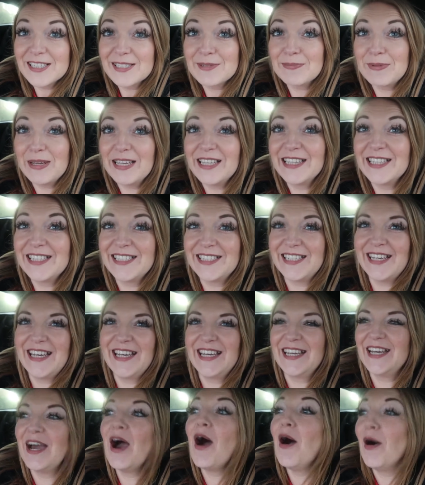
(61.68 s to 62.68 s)
this be the
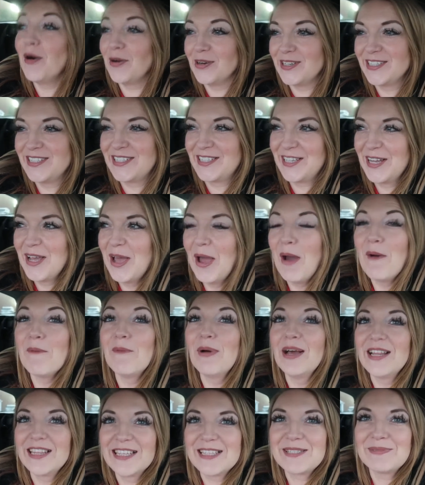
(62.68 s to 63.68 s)
day that
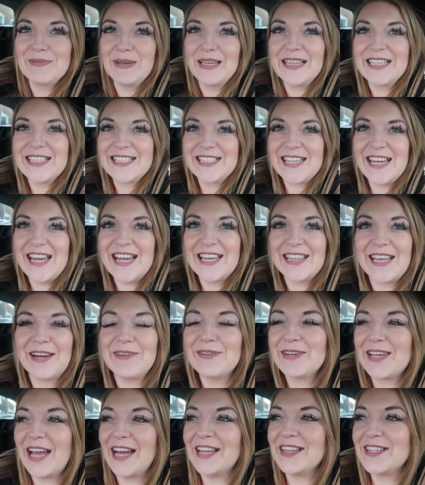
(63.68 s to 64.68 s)

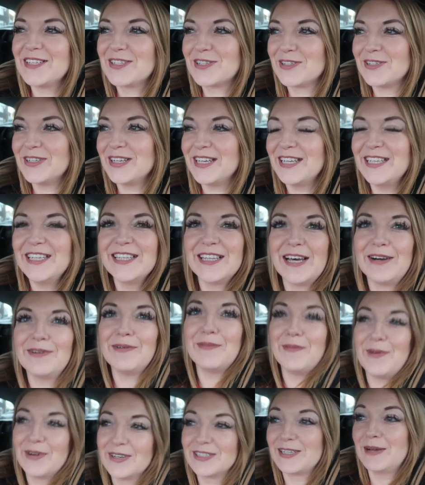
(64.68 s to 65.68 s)
we get the tree that
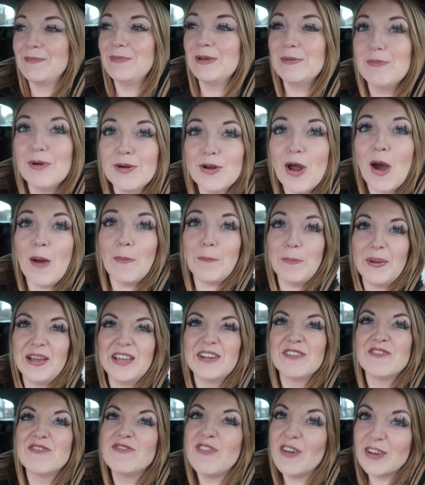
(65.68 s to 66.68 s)
I want? I mean, we're not
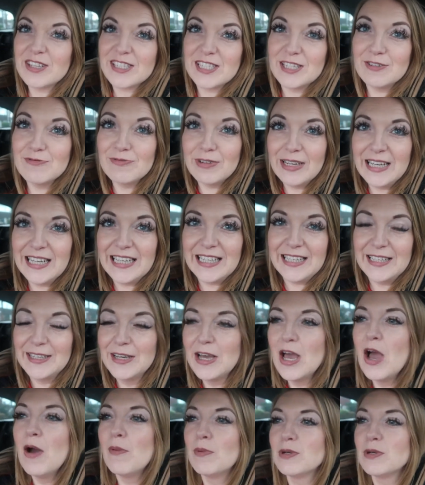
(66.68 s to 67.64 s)
being fussy, really.